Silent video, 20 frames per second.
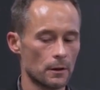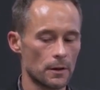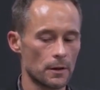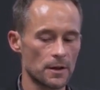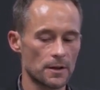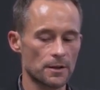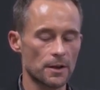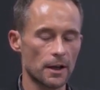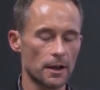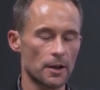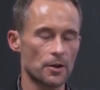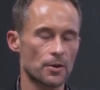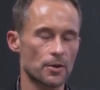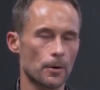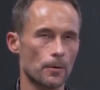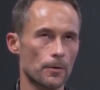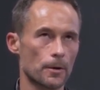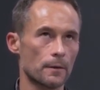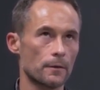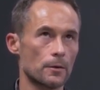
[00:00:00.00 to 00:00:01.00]
These studies
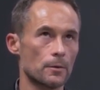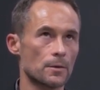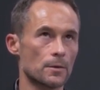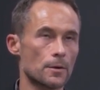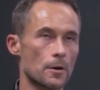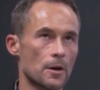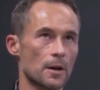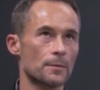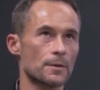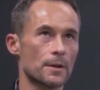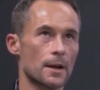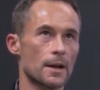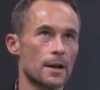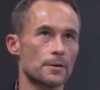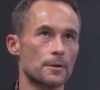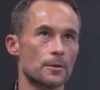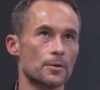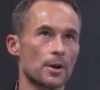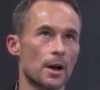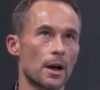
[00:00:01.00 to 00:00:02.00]
show that if you
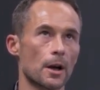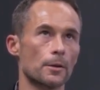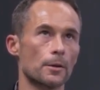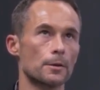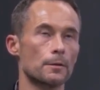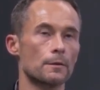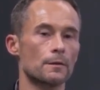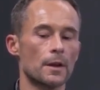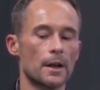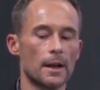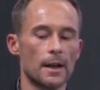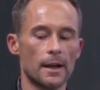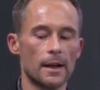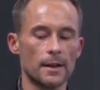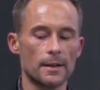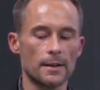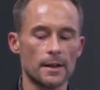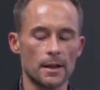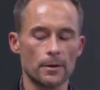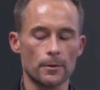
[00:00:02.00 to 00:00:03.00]
circumcise your child, you've
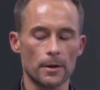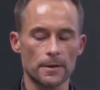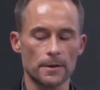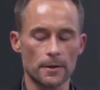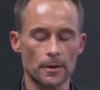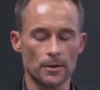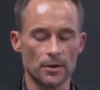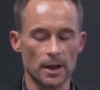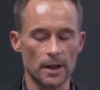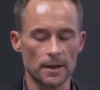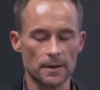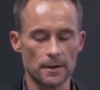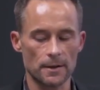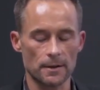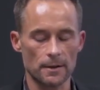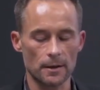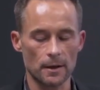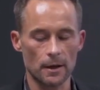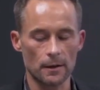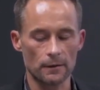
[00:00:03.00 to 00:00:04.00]
decreased their
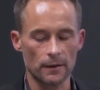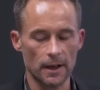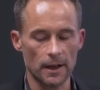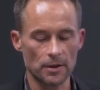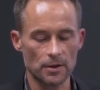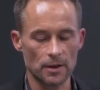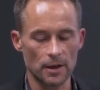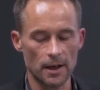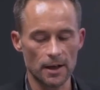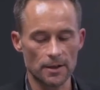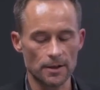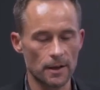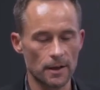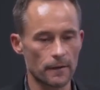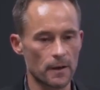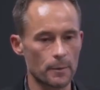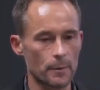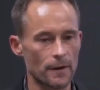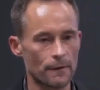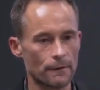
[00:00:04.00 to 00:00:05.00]
chances of catching
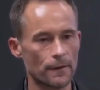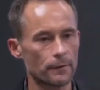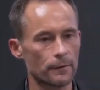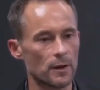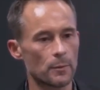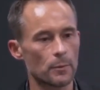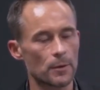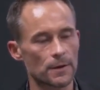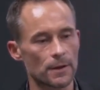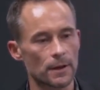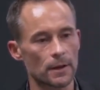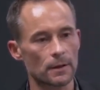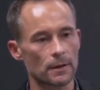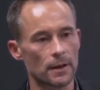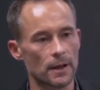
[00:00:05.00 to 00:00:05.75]
HIV by 50%.